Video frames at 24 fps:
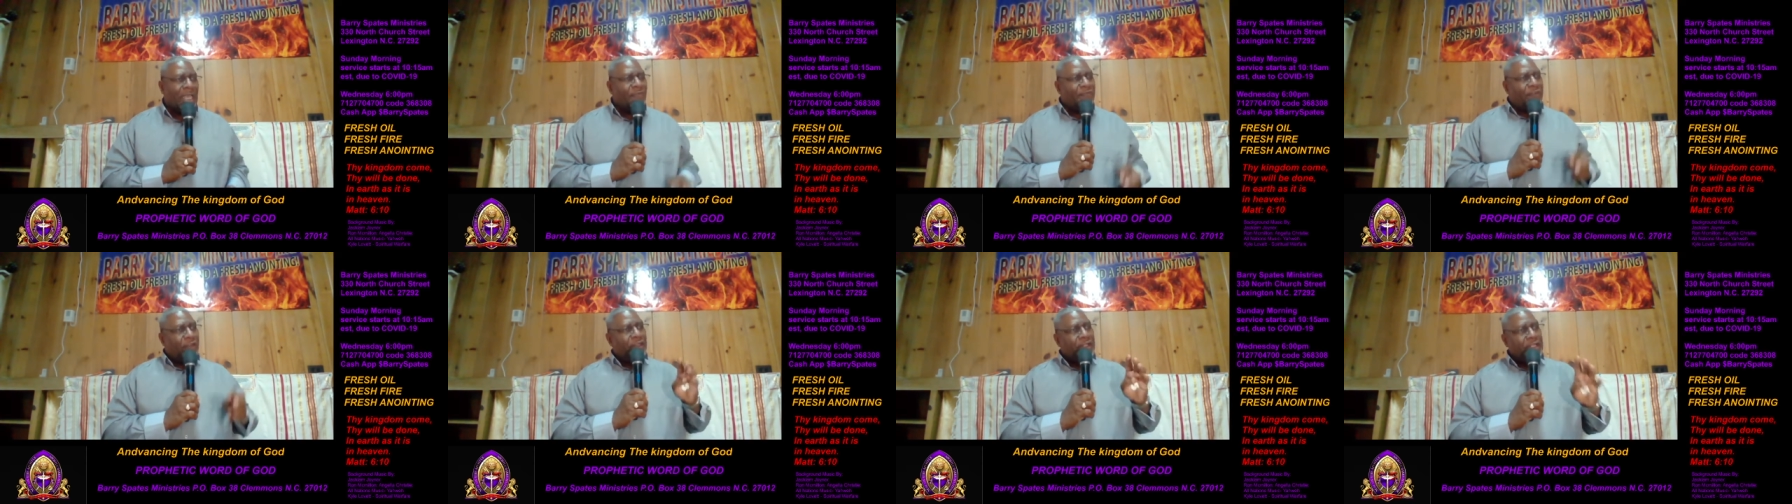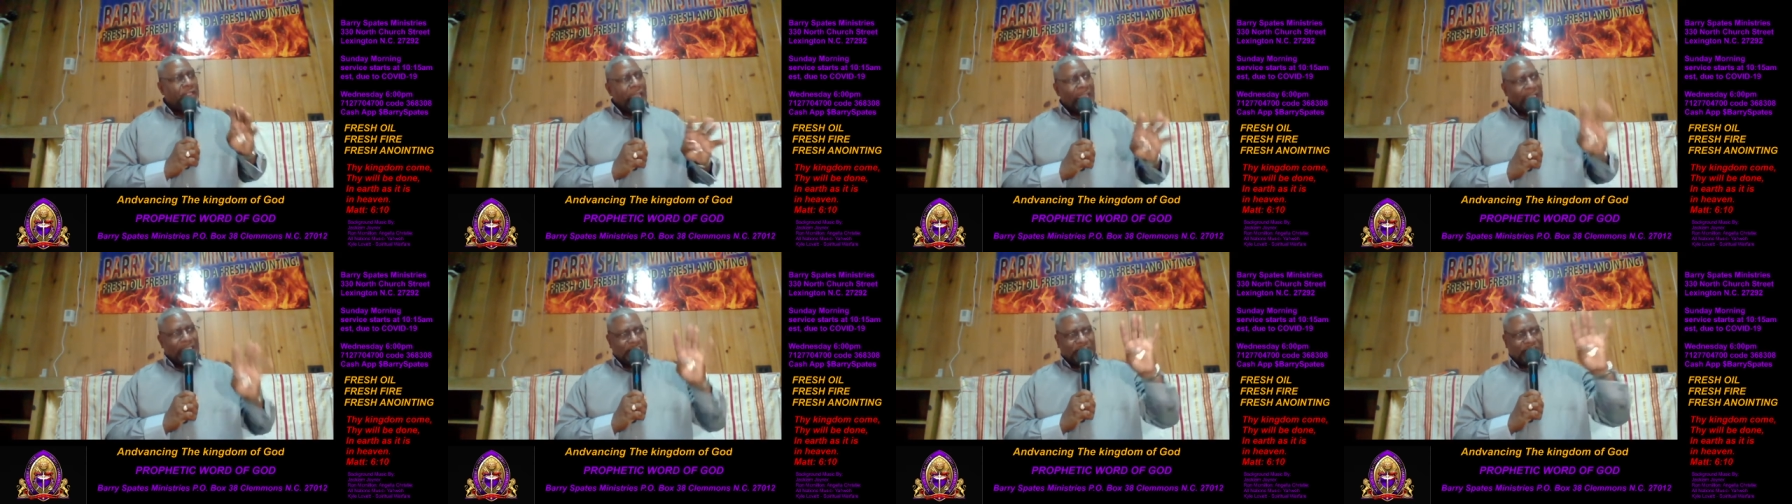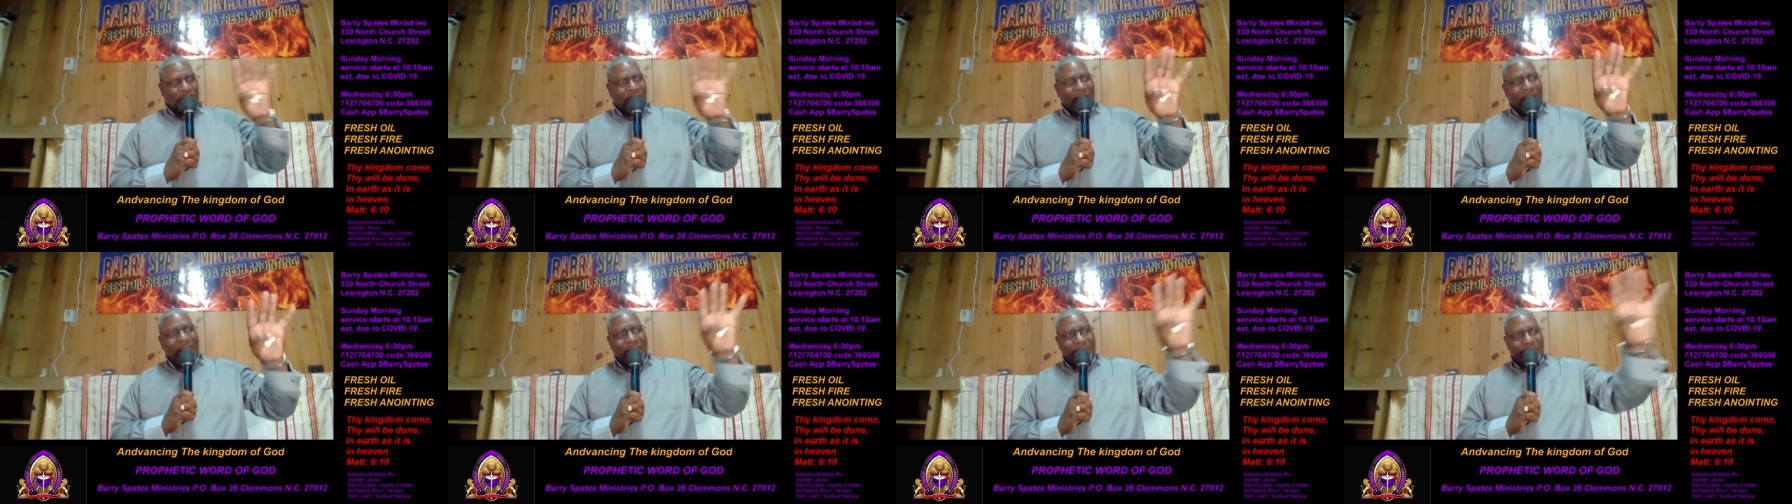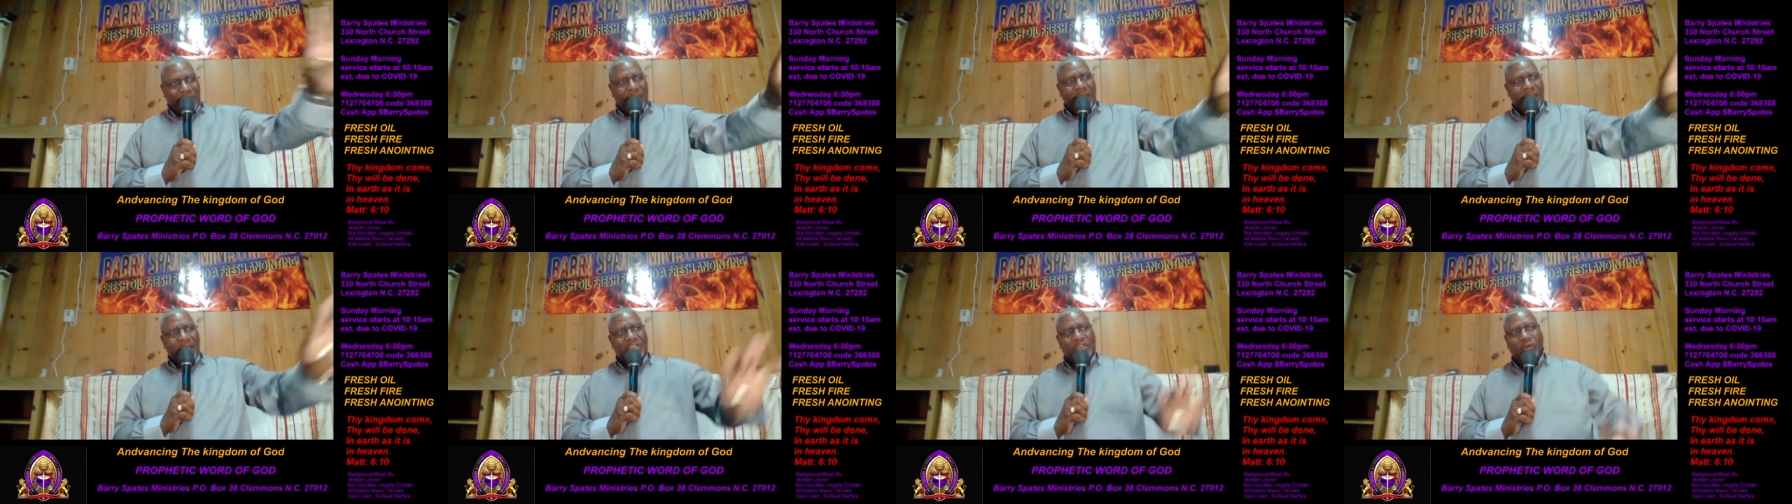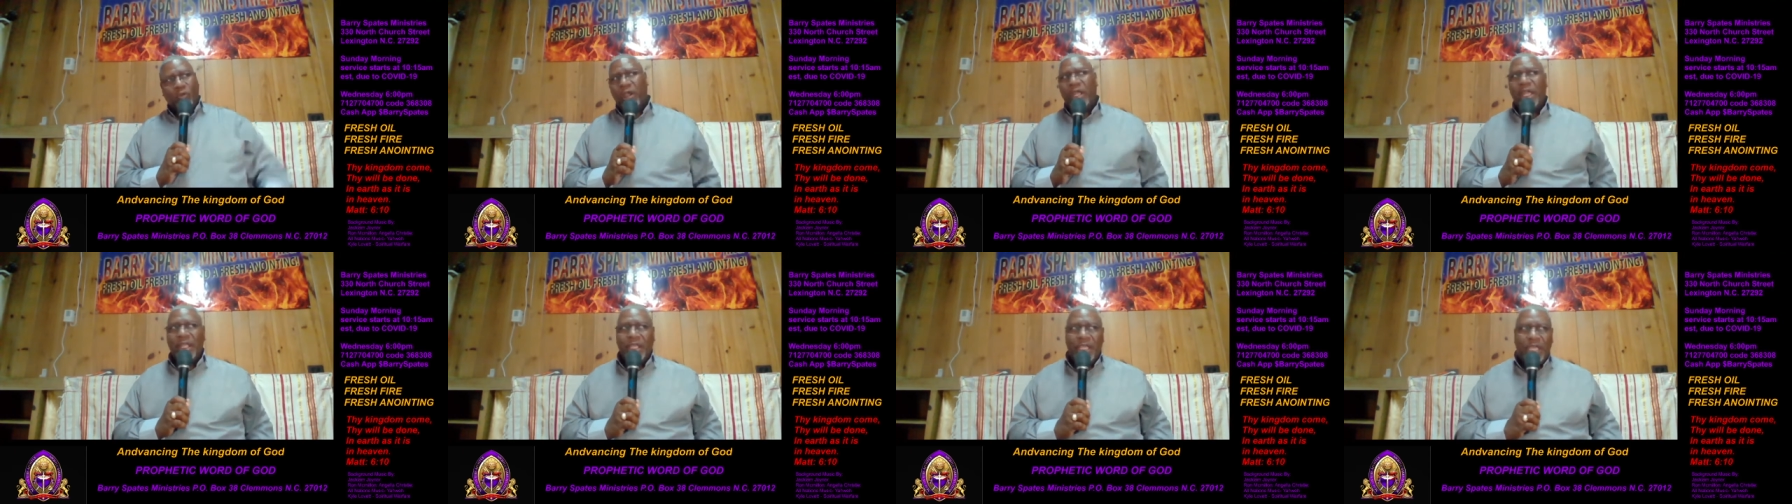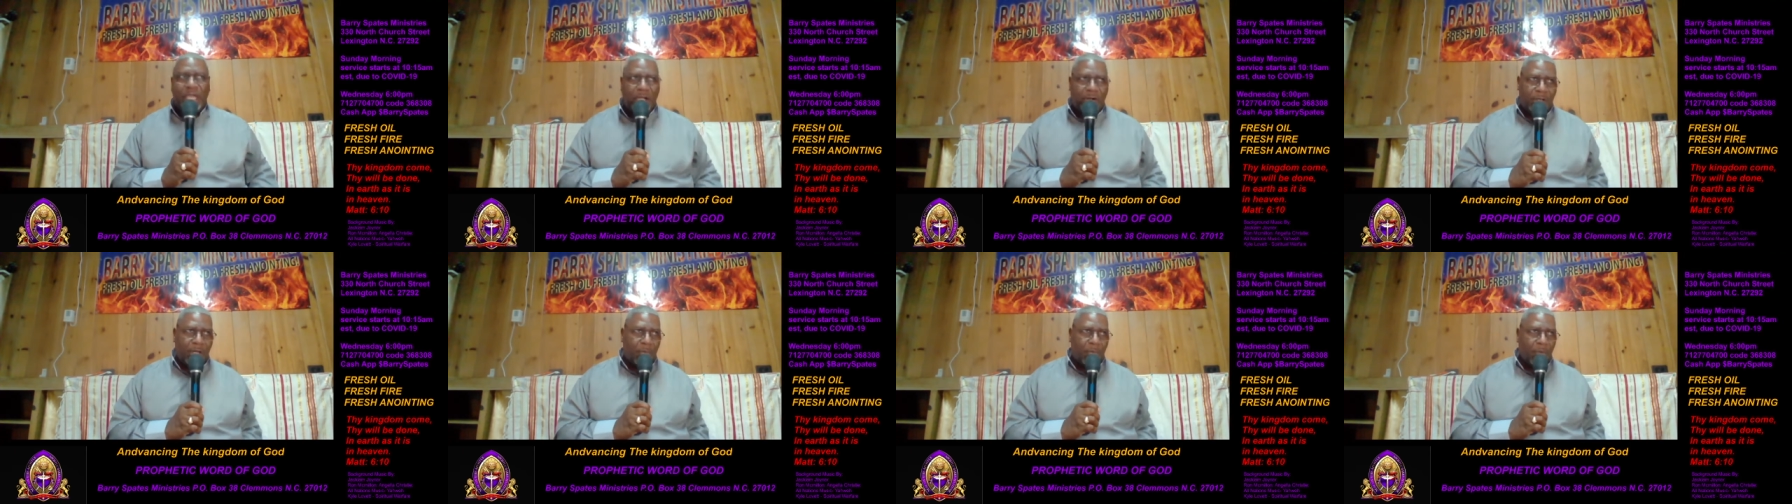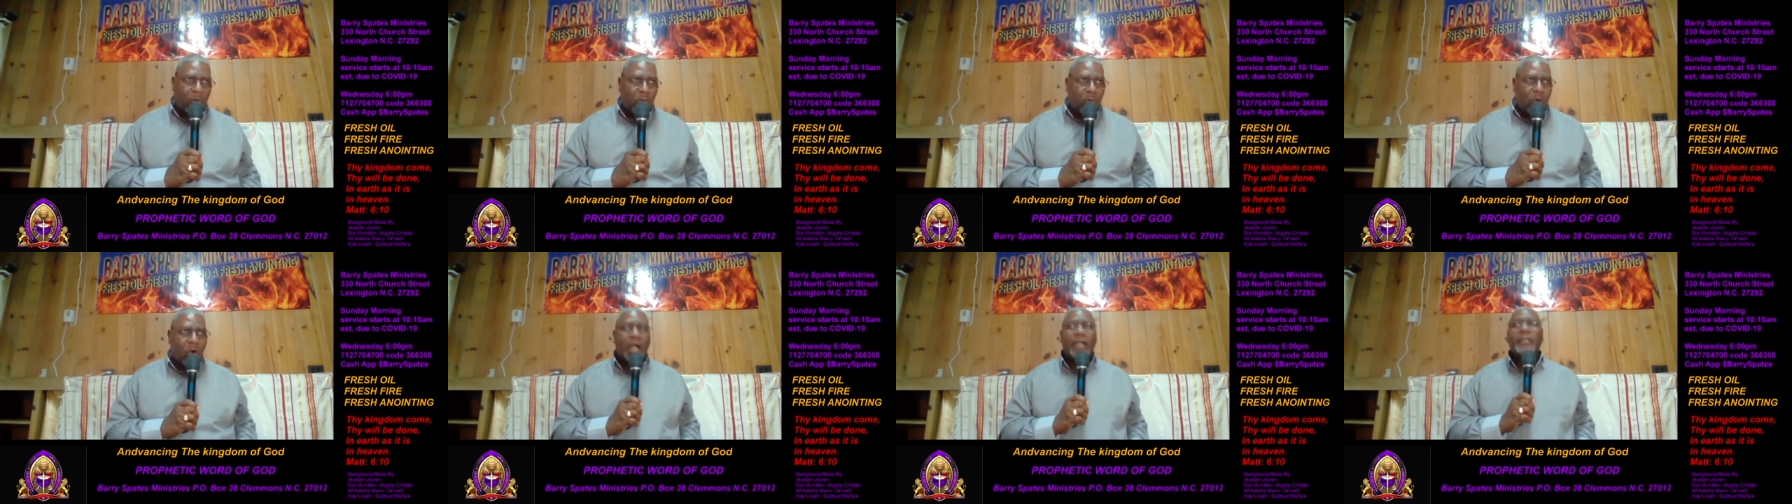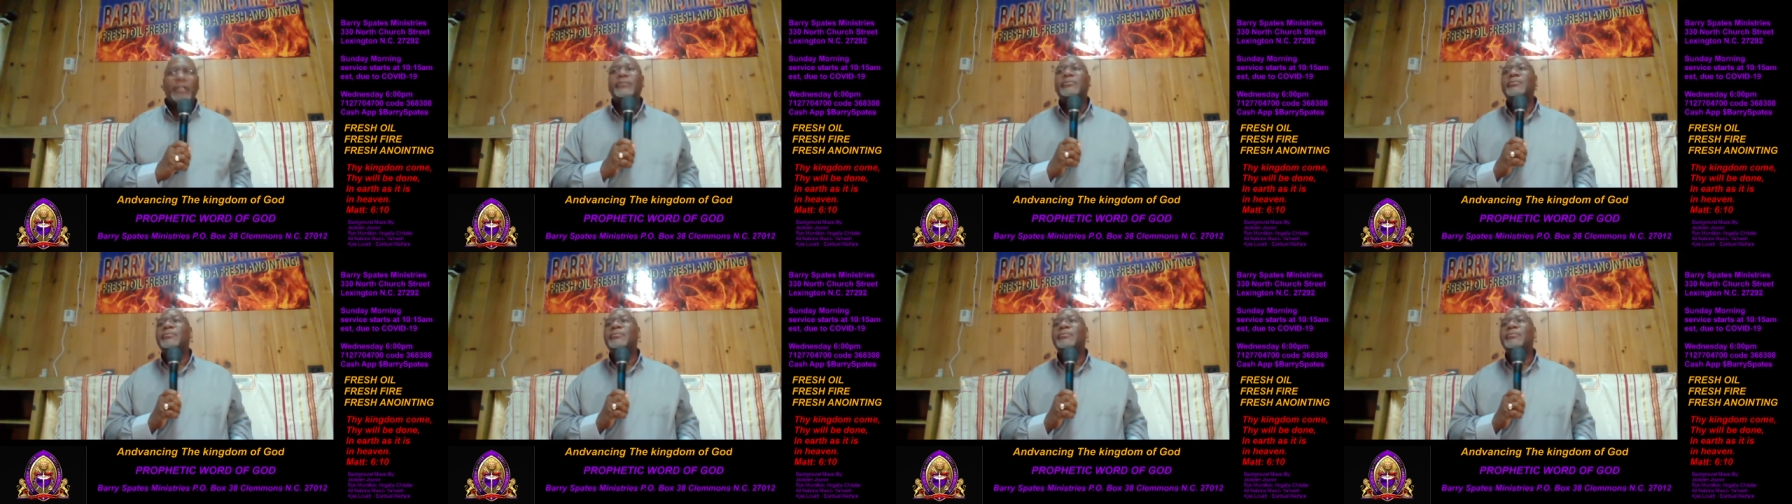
for the next 5 years. We're in year number one.